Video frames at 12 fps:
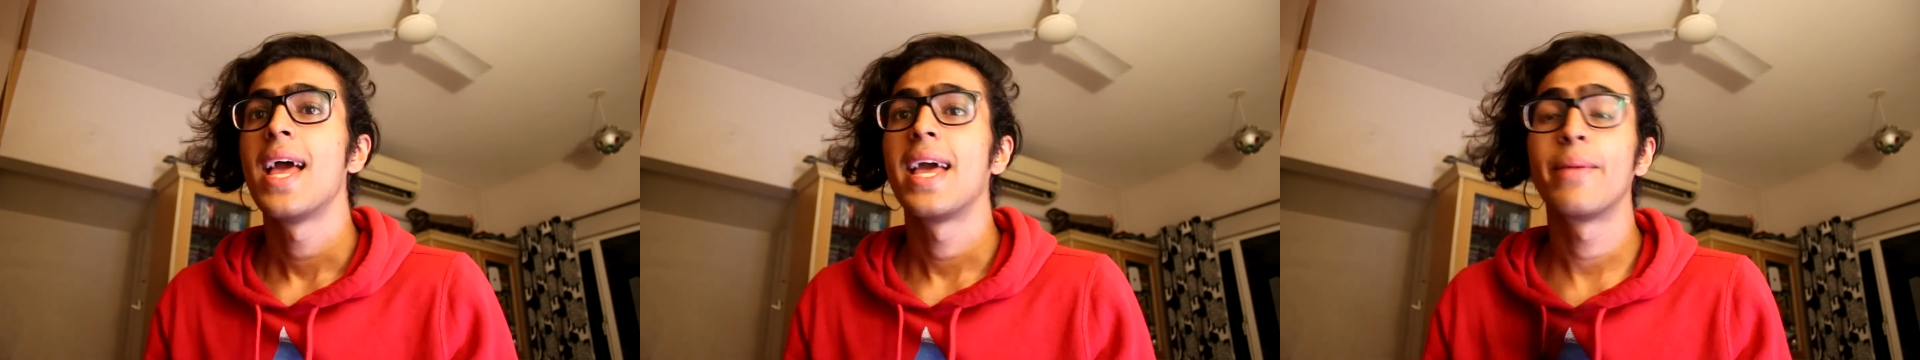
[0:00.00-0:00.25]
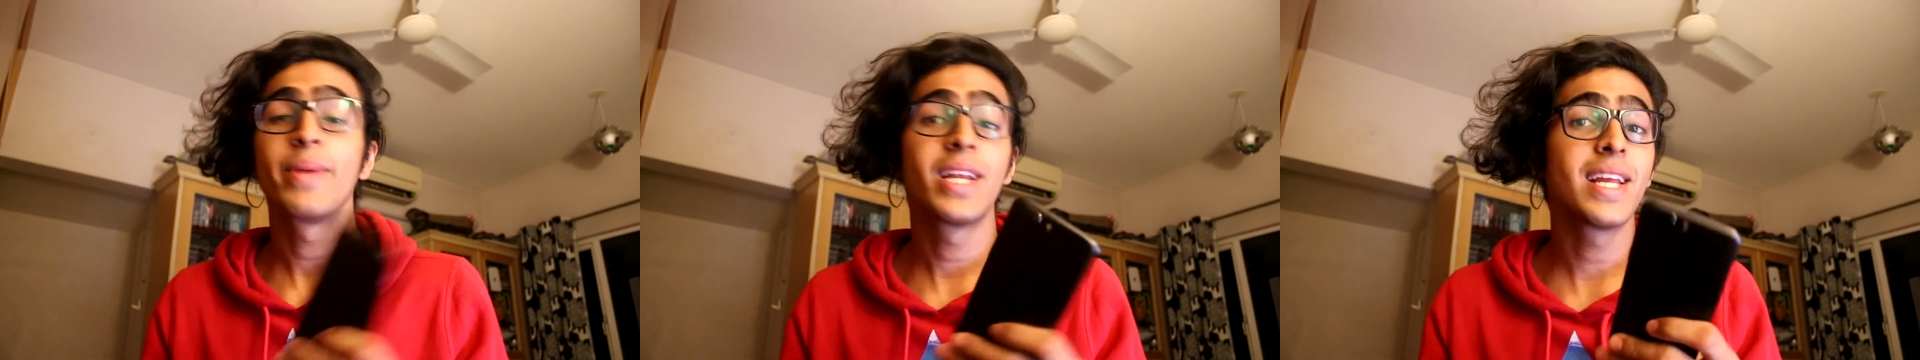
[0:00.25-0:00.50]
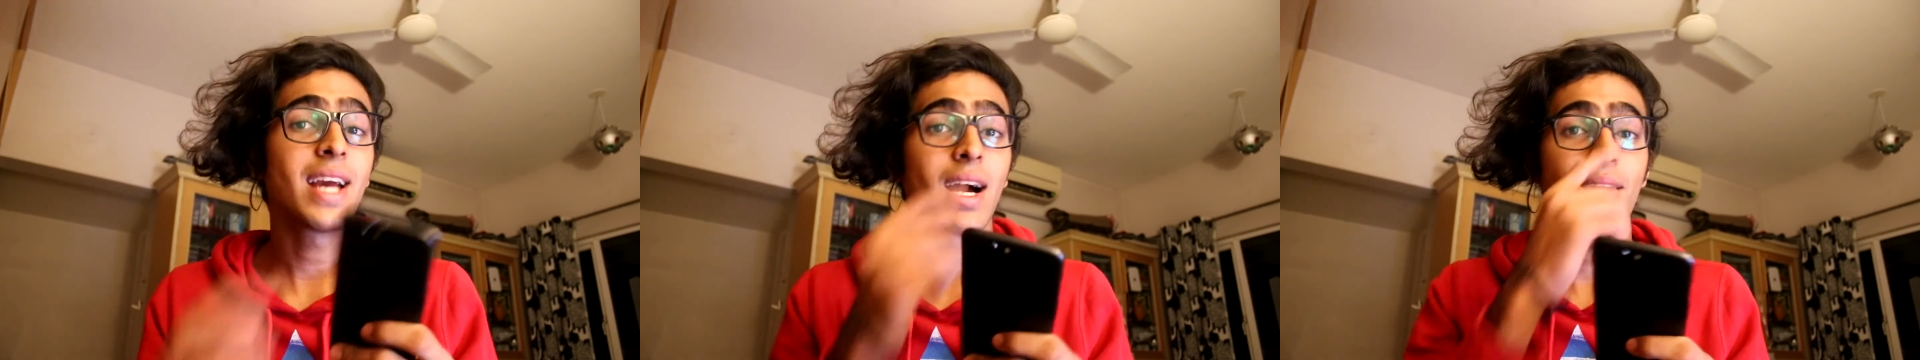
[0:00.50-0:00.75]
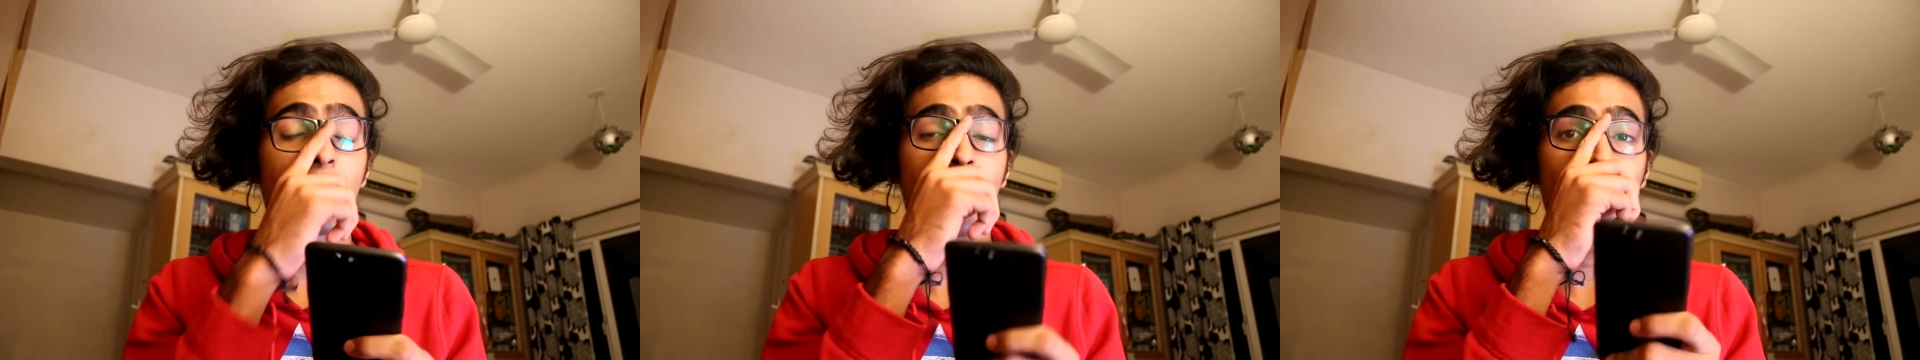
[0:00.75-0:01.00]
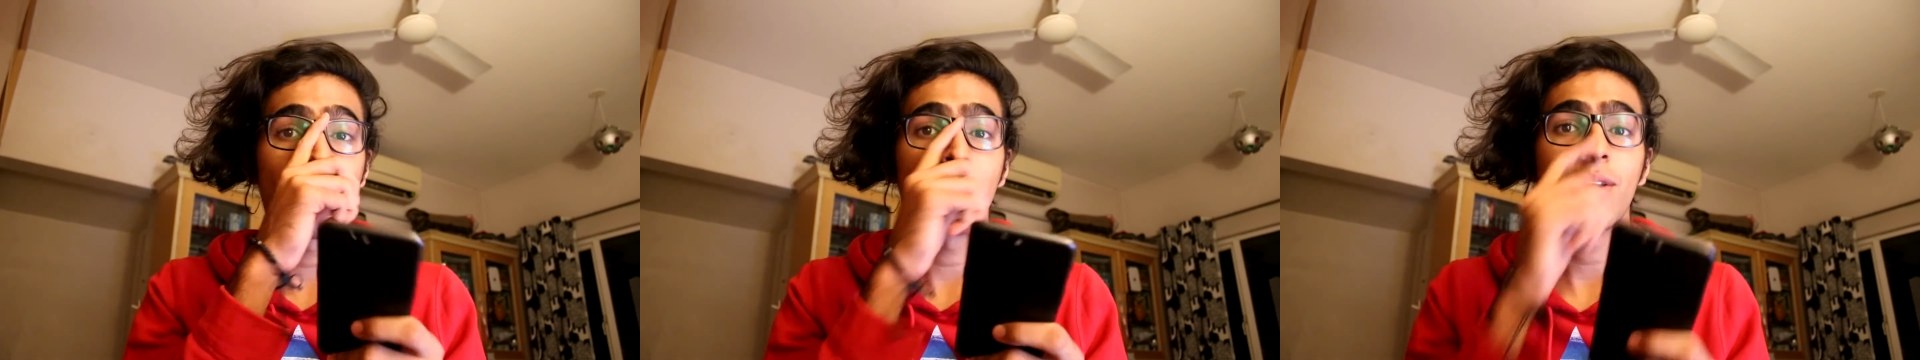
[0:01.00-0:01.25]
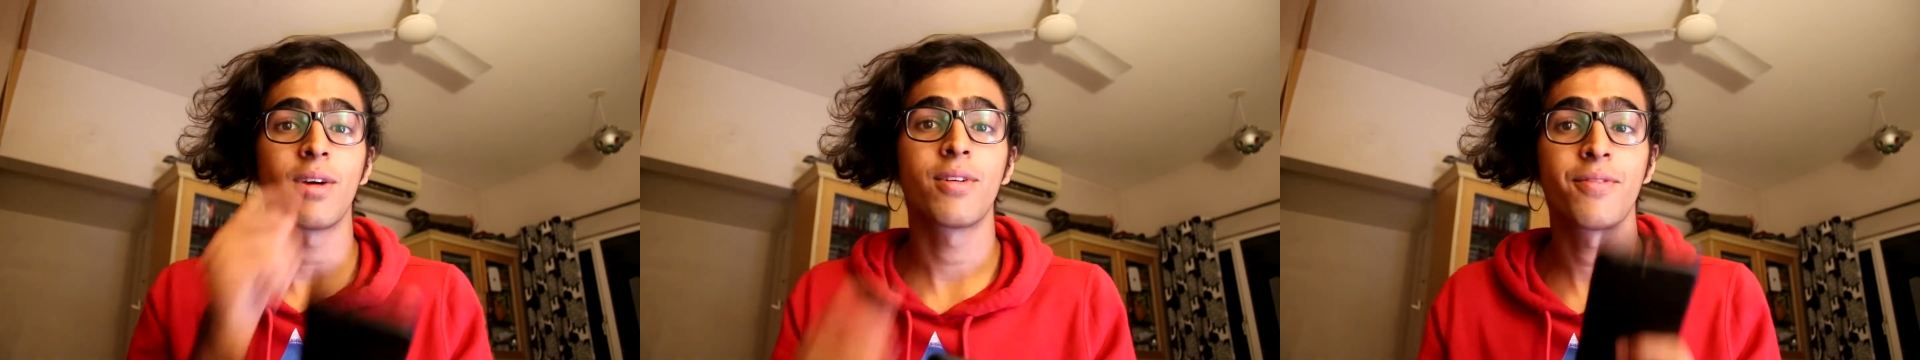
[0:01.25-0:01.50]
Immediately after, it
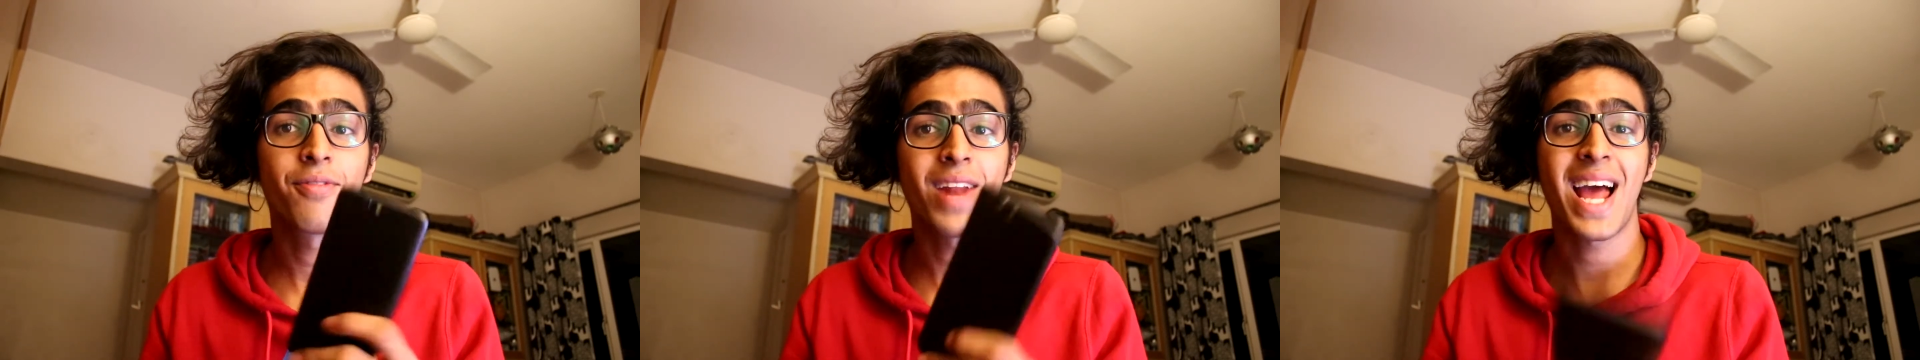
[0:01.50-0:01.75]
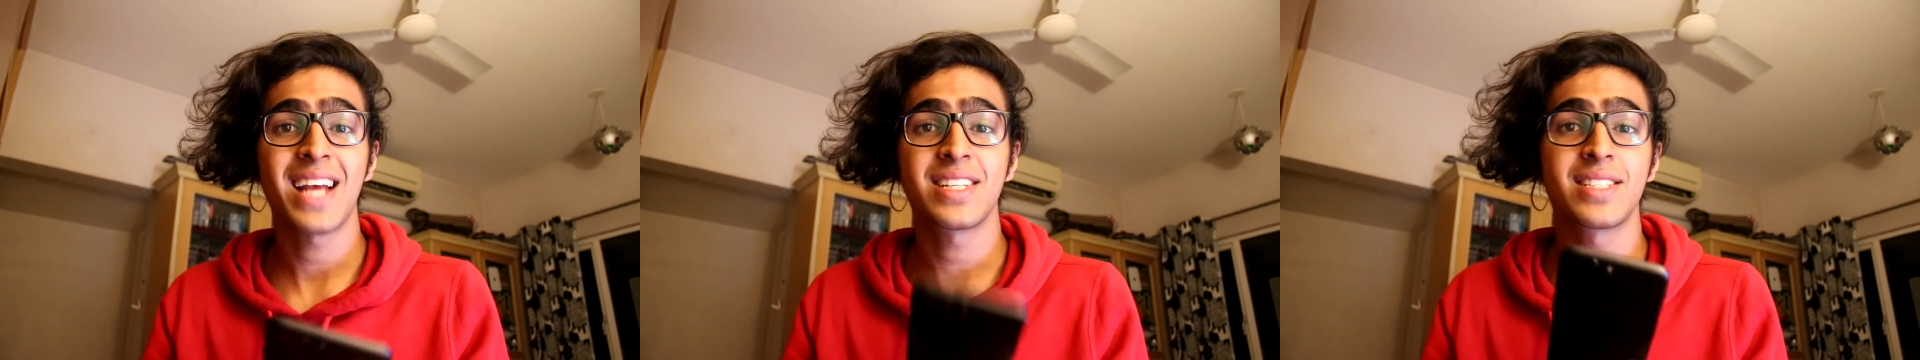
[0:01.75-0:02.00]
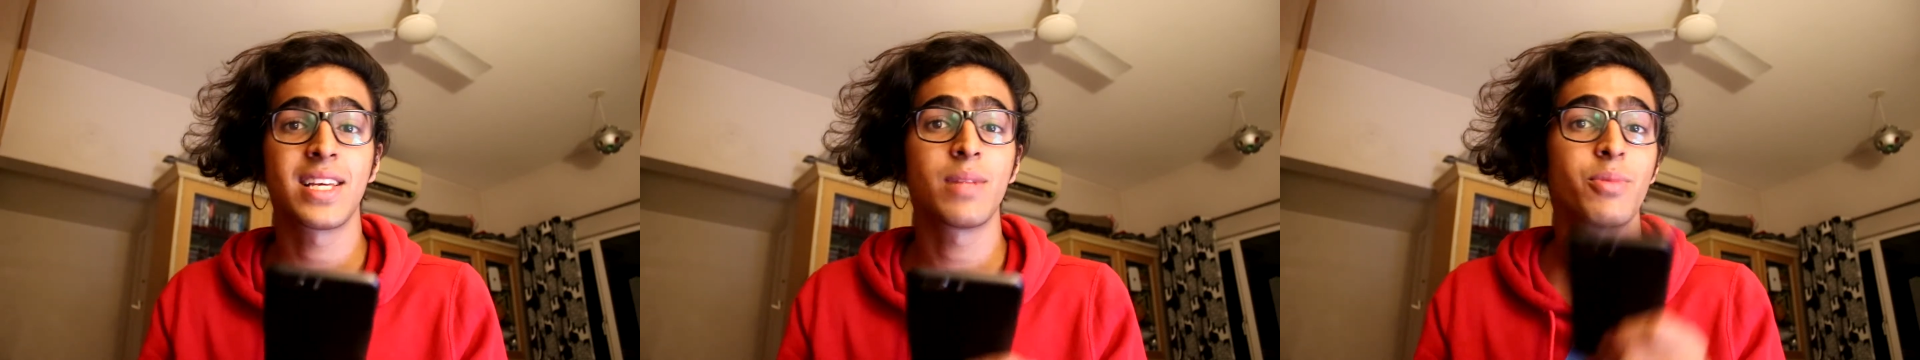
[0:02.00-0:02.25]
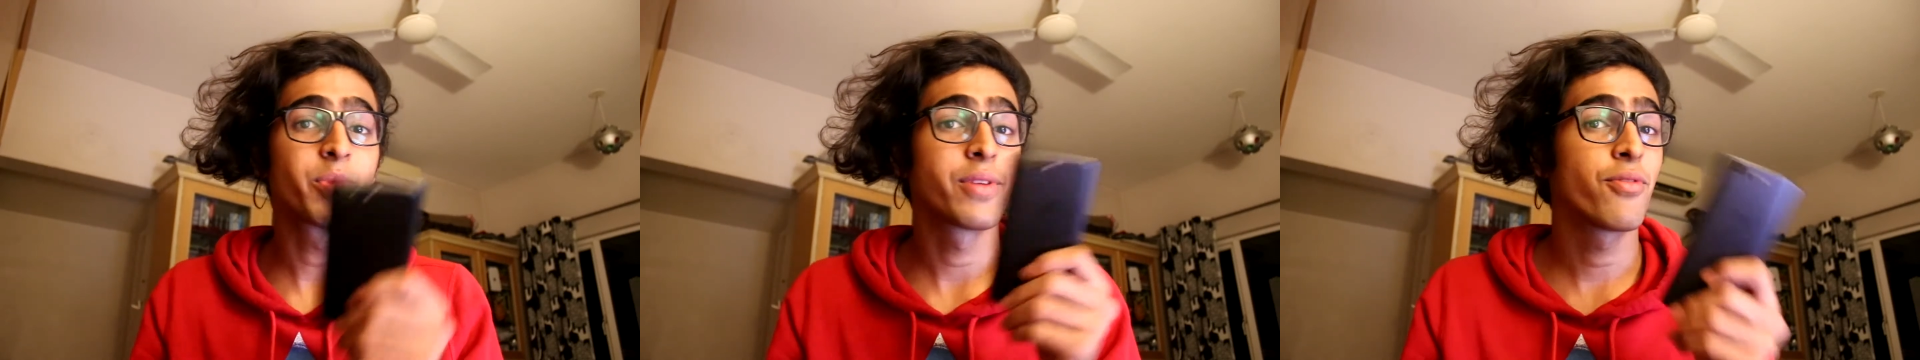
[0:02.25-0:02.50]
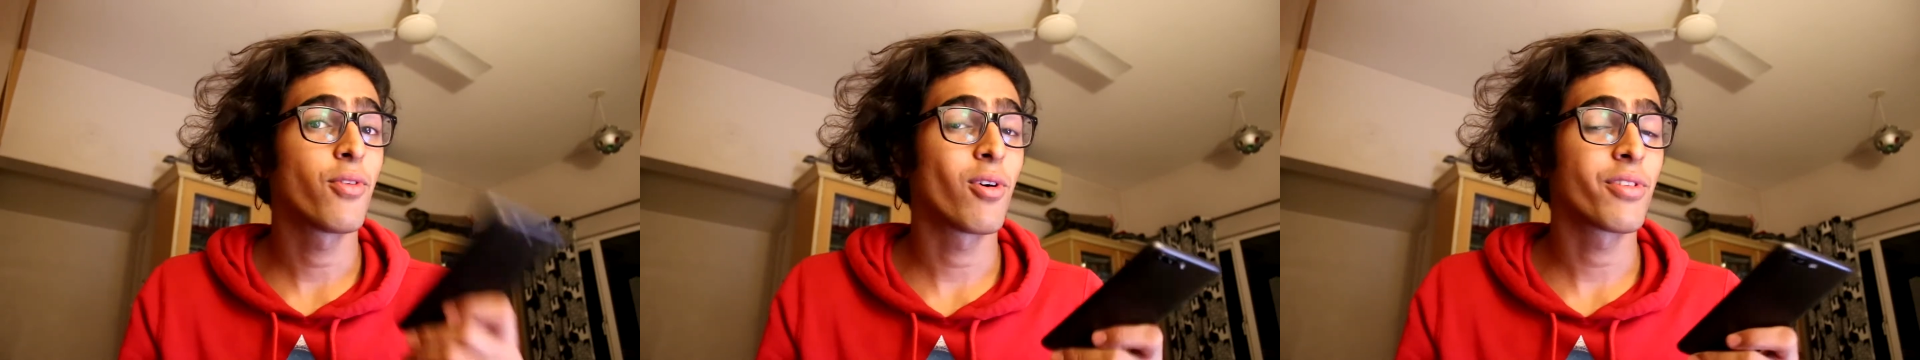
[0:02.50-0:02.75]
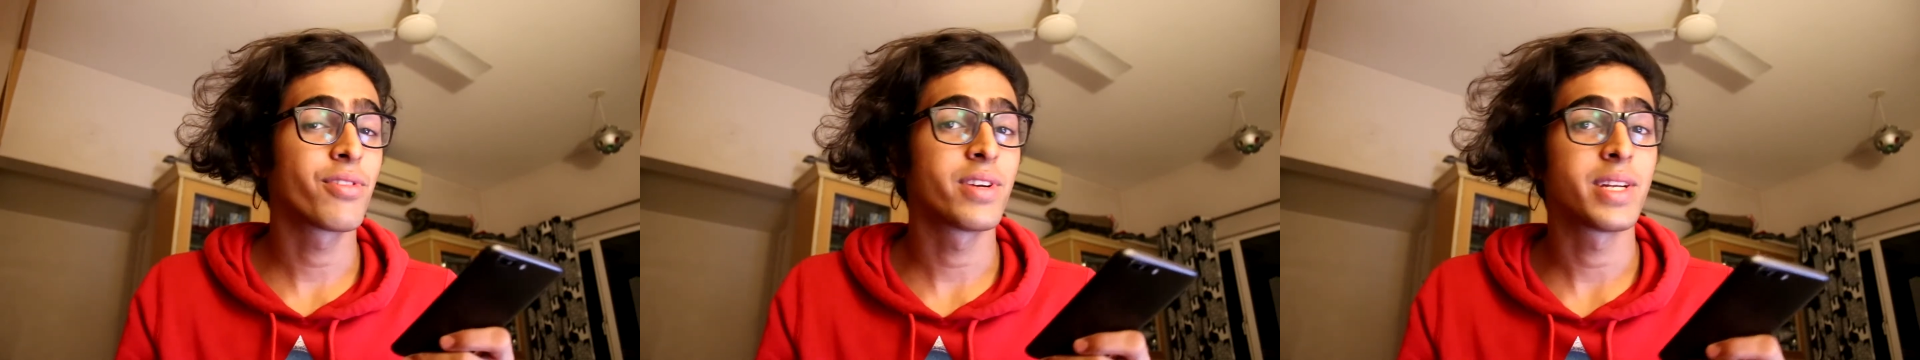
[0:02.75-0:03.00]
went on flash sale between
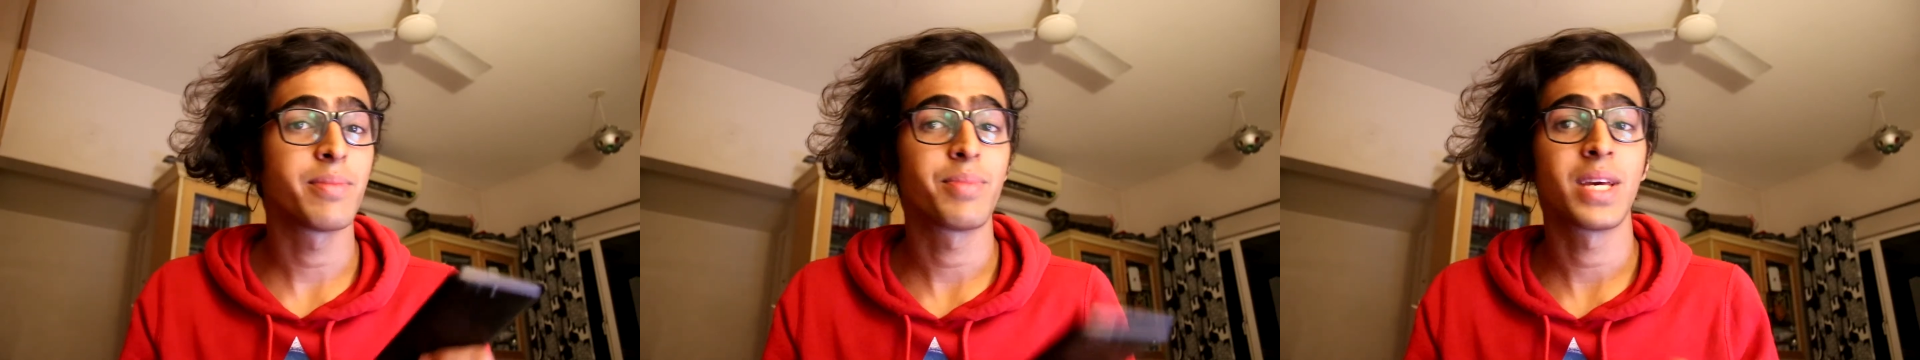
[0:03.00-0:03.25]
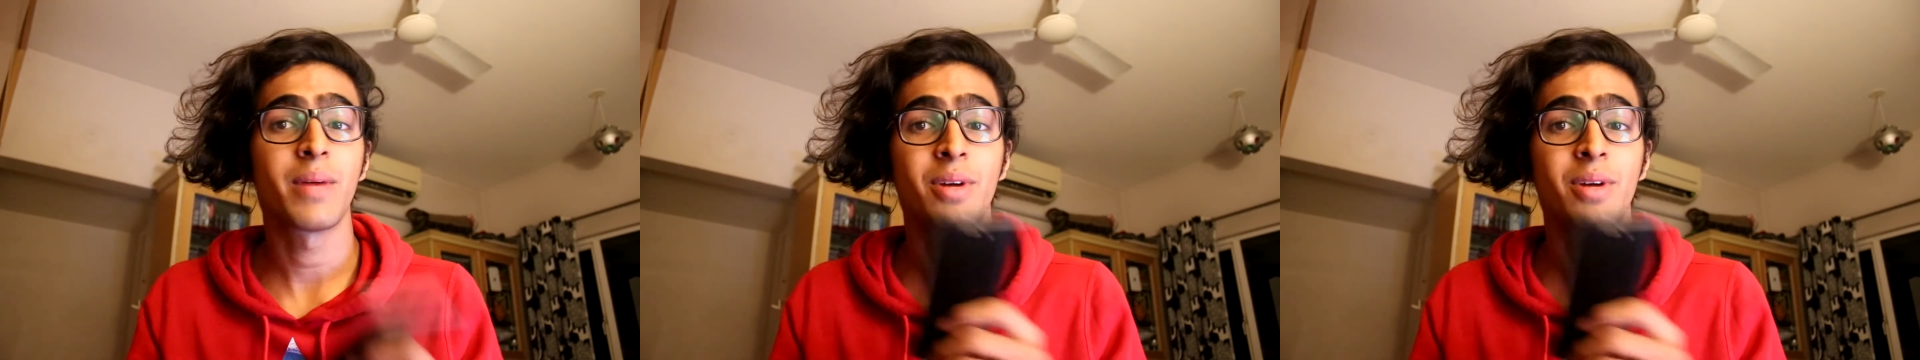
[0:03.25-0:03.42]
4:30 p.m.